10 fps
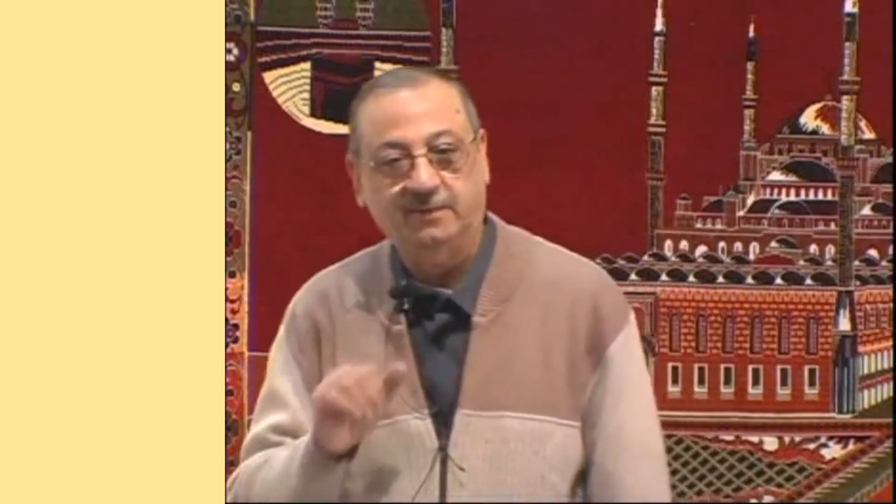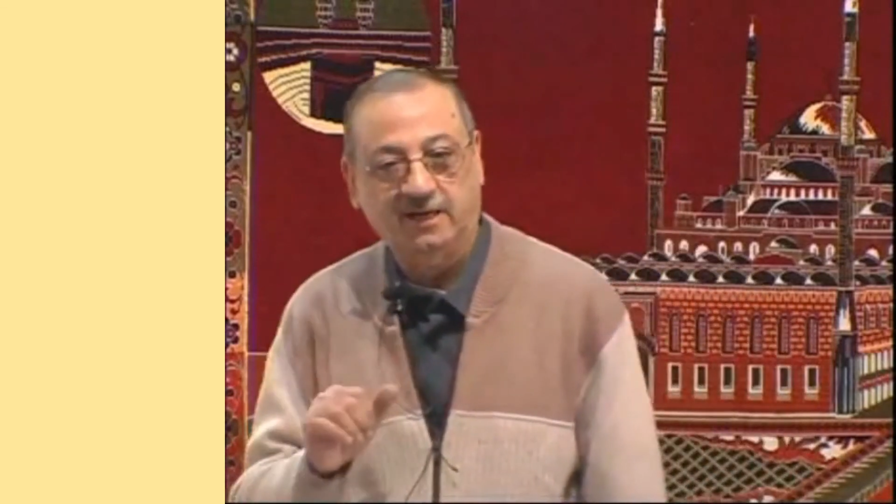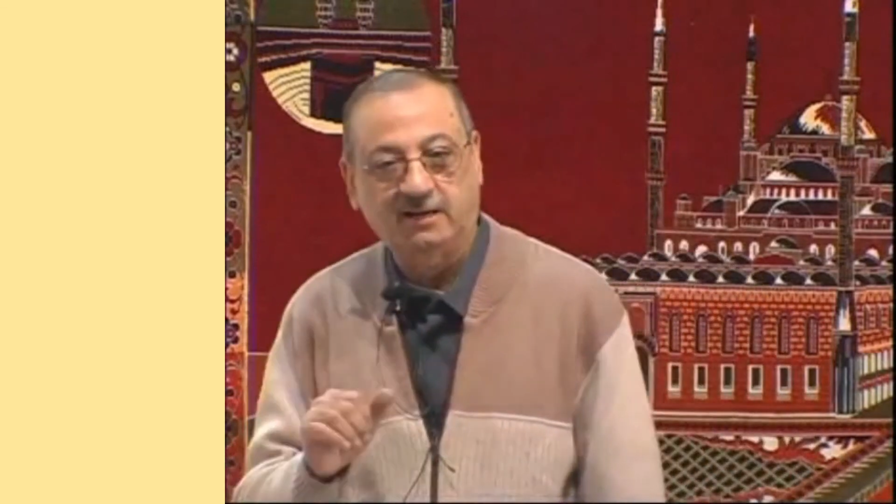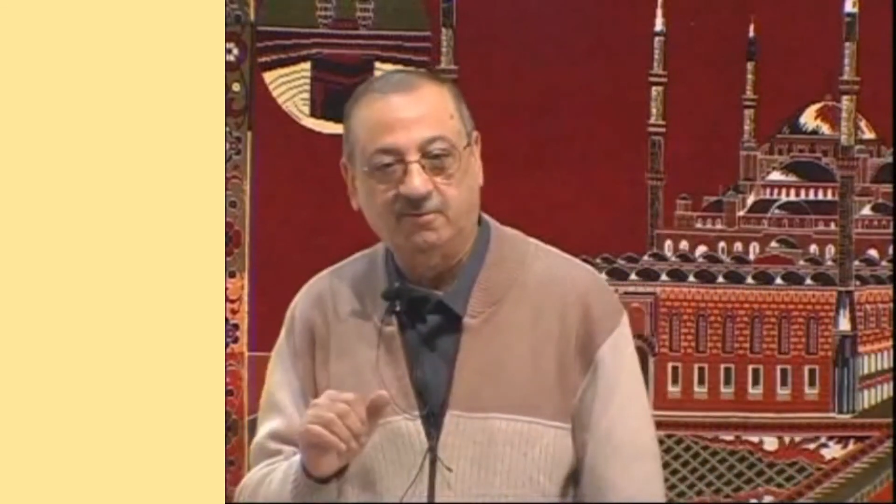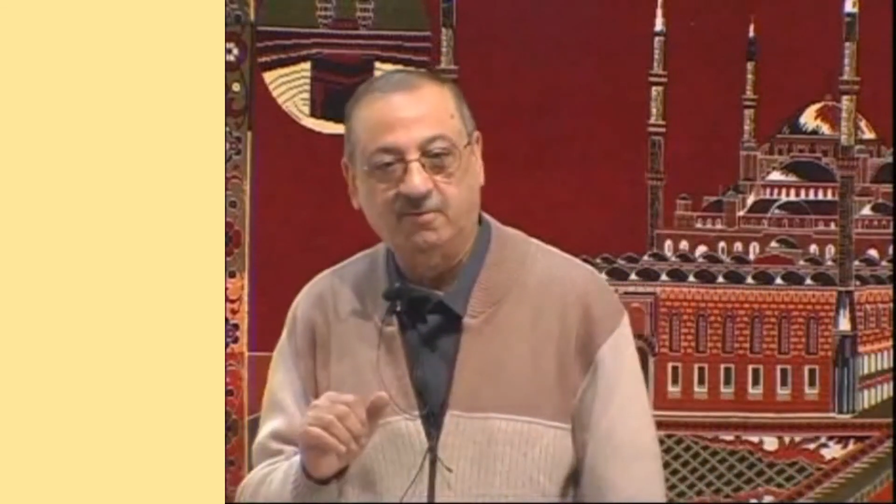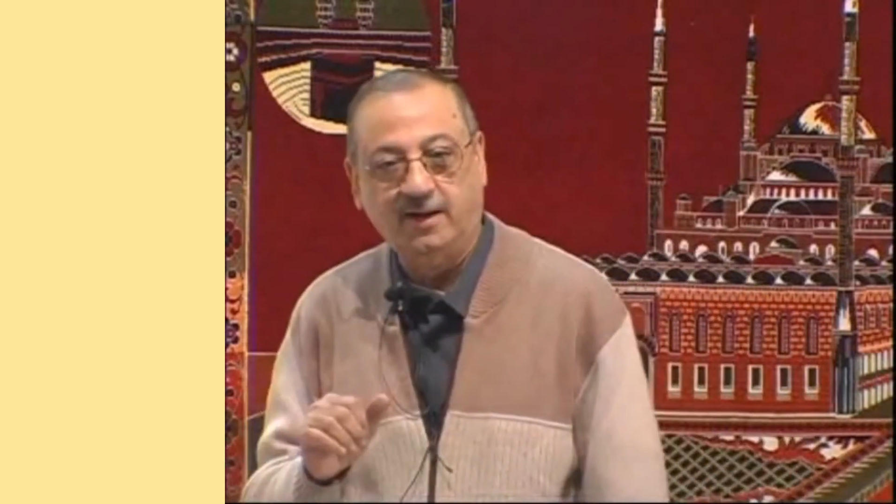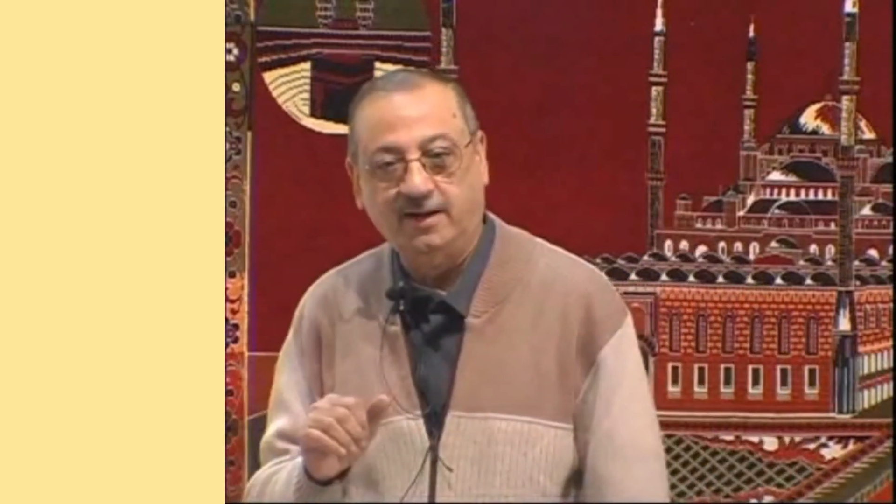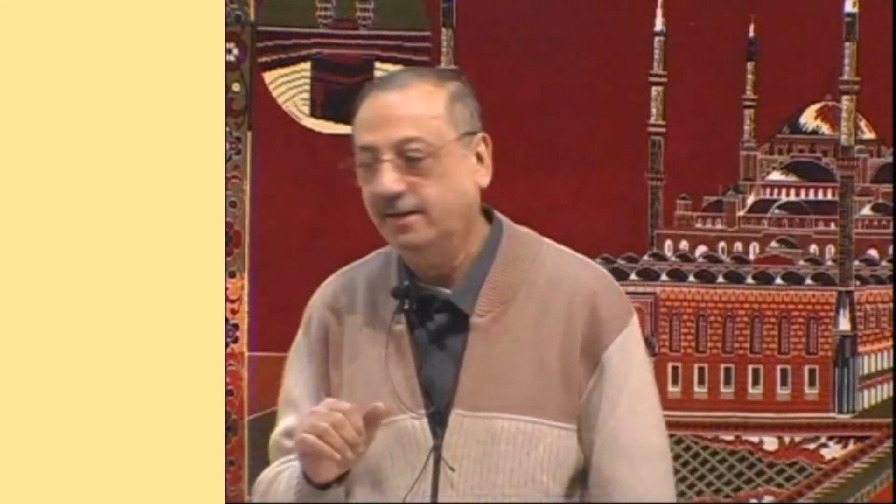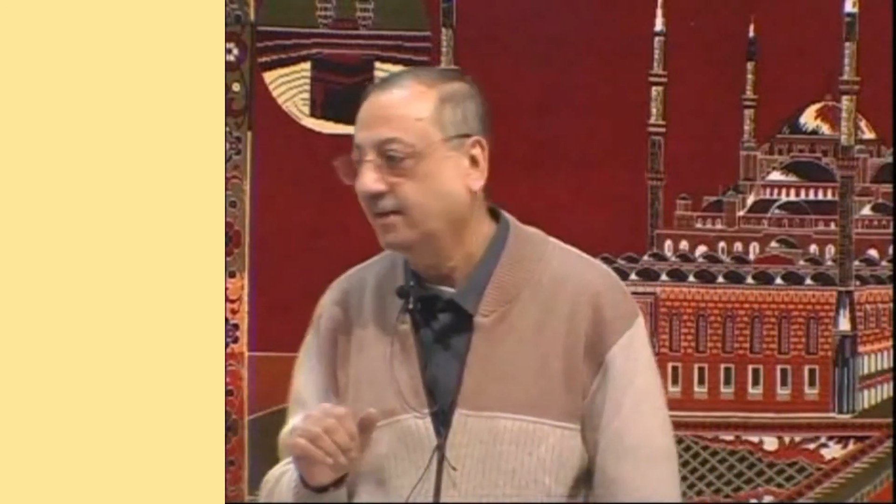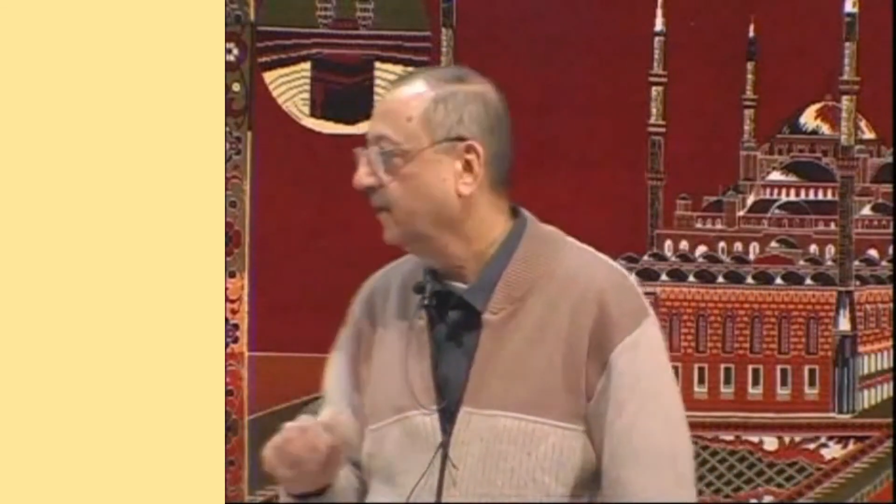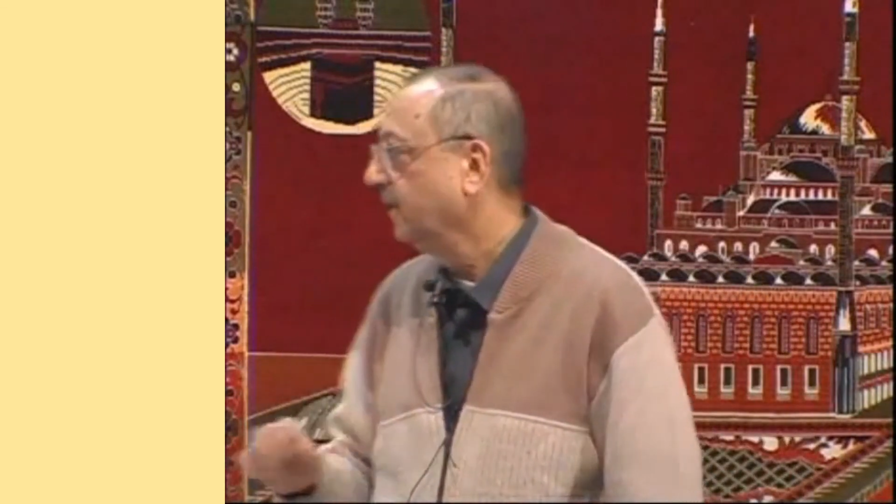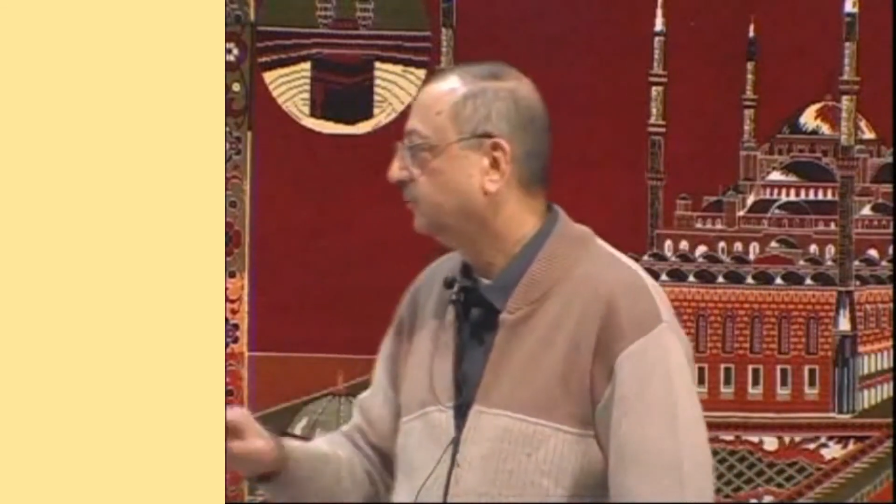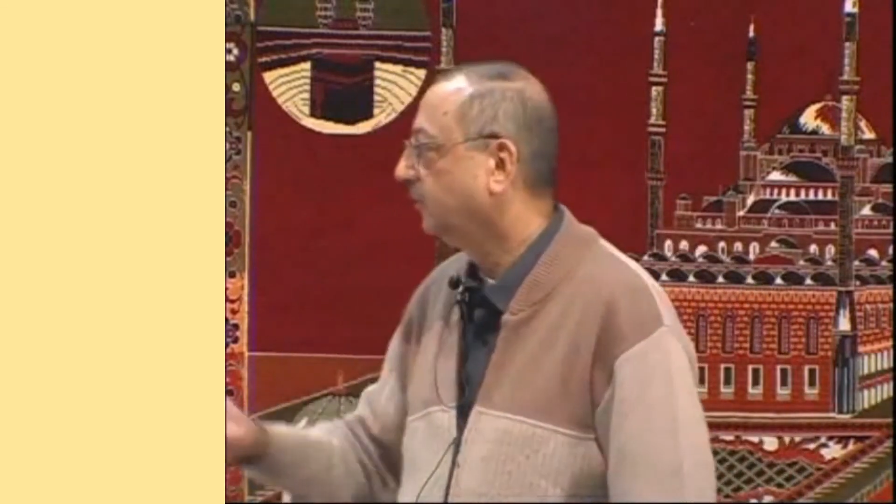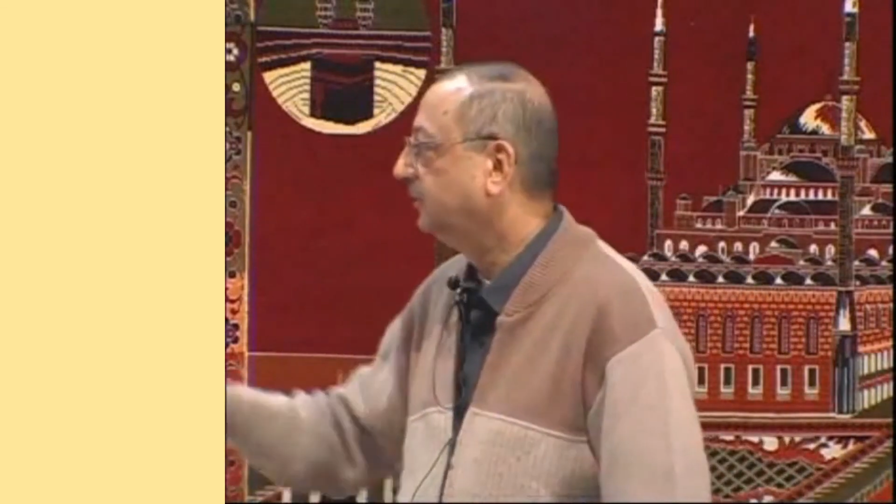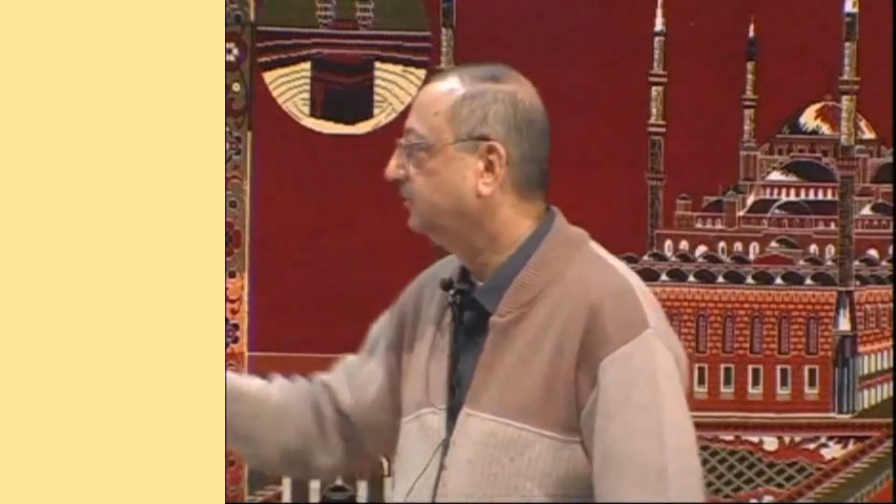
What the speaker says: it in our mind. So it's